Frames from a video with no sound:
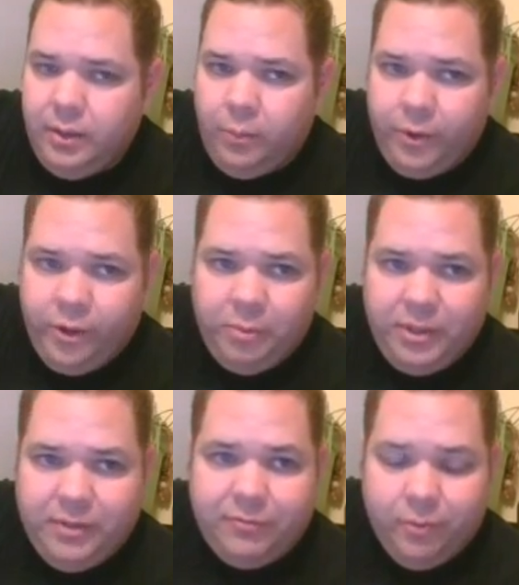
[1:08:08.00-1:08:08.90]
It will
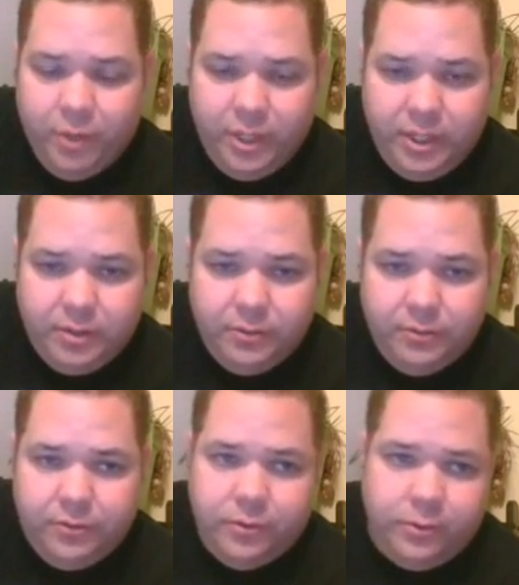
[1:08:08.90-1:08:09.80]
be free
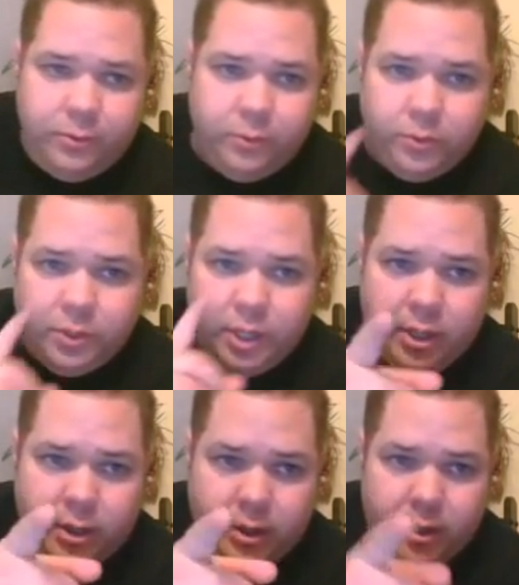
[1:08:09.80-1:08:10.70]
to
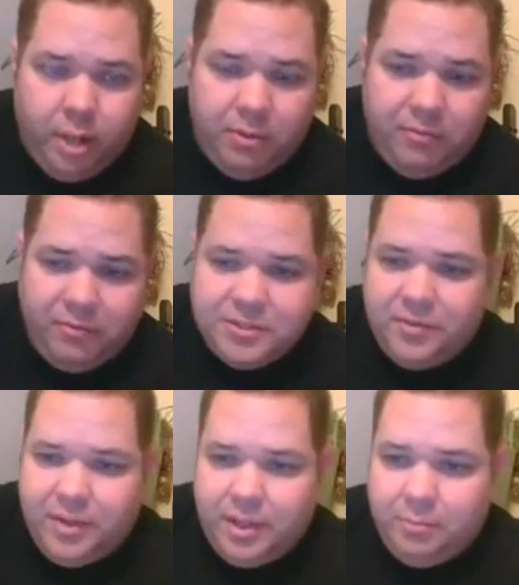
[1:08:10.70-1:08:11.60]
all my
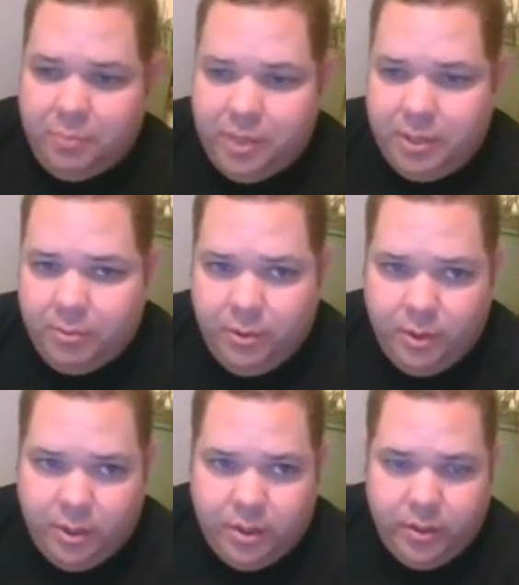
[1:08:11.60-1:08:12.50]
fish fam
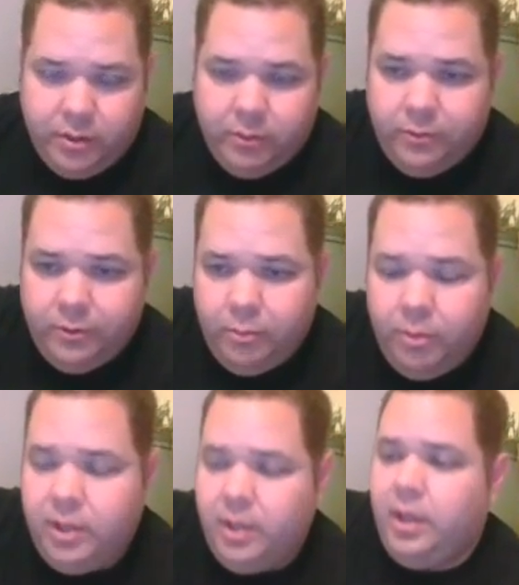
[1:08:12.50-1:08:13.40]
people on
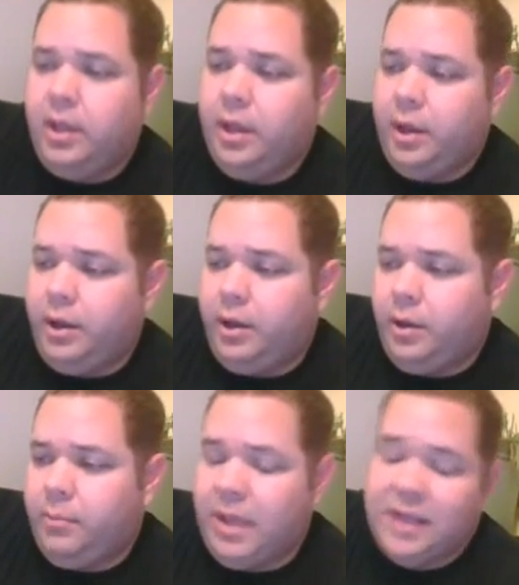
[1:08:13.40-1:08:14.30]
YouTube.
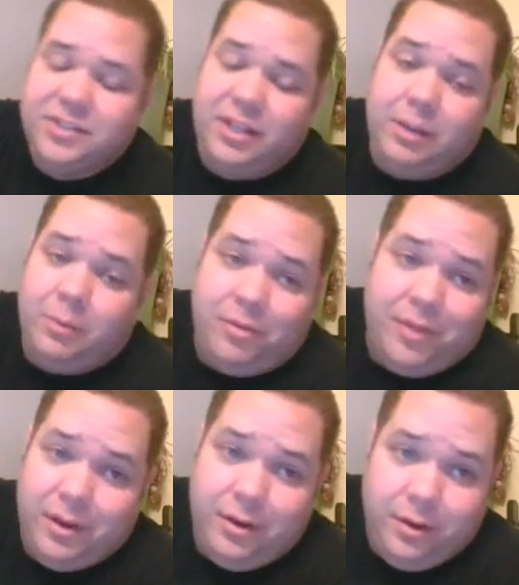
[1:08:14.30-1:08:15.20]
Actually, anyone
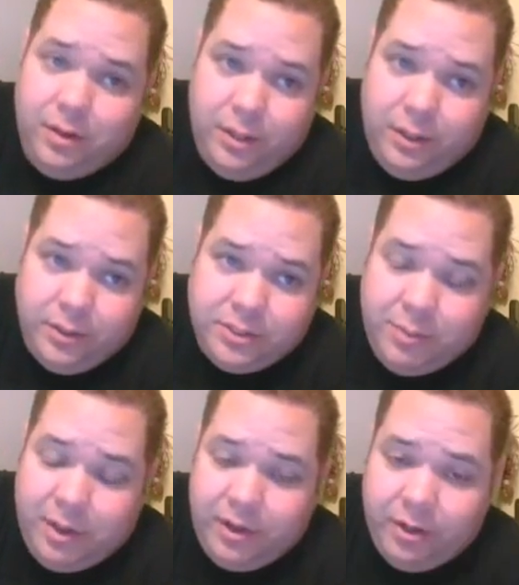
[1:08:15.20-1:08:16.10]
that hears
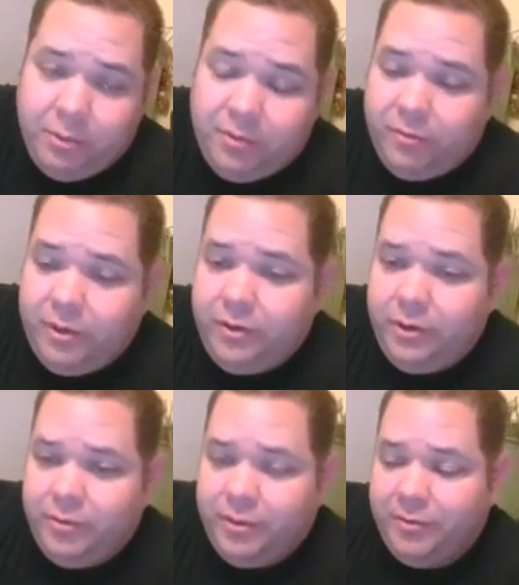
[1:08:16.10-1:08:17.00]
about it, it'll be free
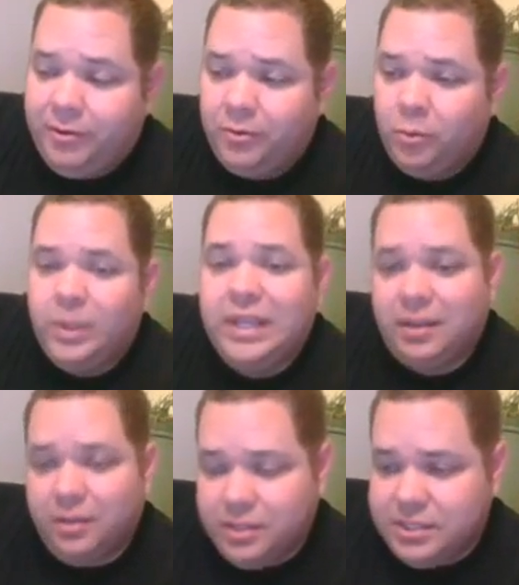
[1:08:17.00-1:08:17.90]
too for the first
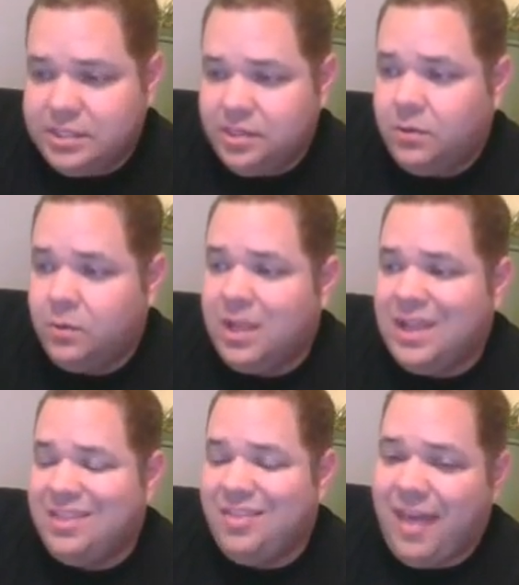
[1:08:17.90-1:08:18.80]
week. So
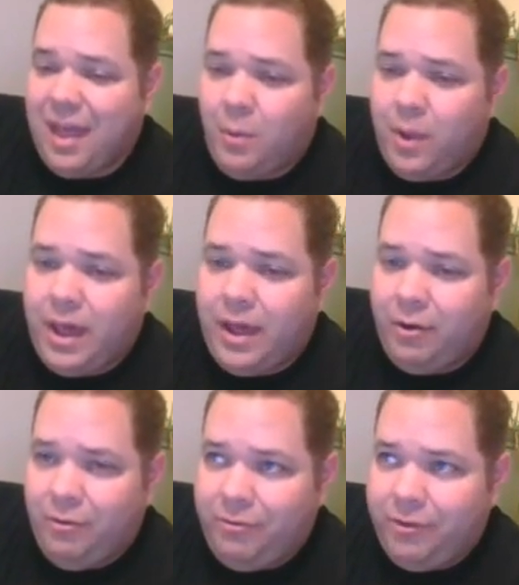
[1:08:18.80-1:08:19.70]
that way, I
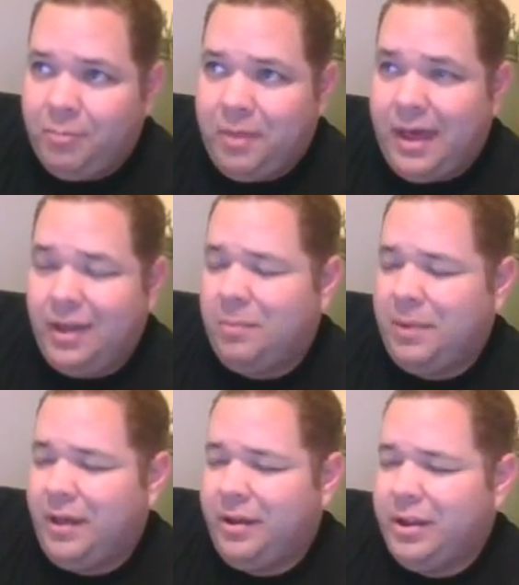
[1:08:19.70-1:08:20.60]
don't feel bad
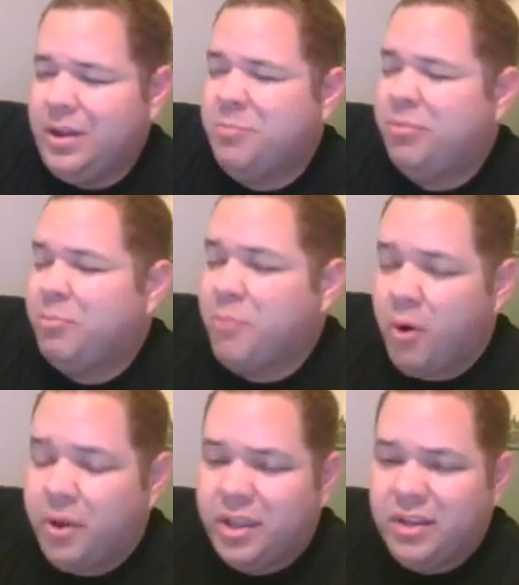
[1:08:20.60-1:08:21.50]
about
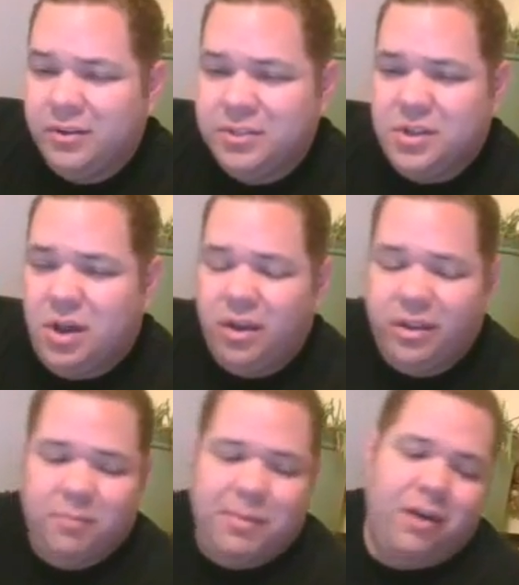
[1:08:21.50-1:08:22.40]
promoting it or
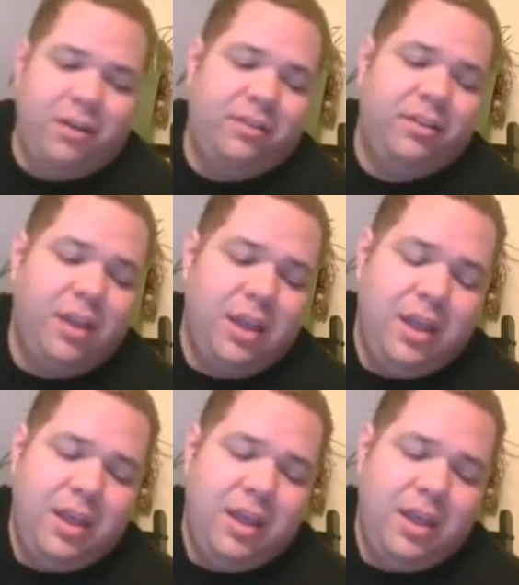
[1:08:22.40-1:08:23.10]
talking about it,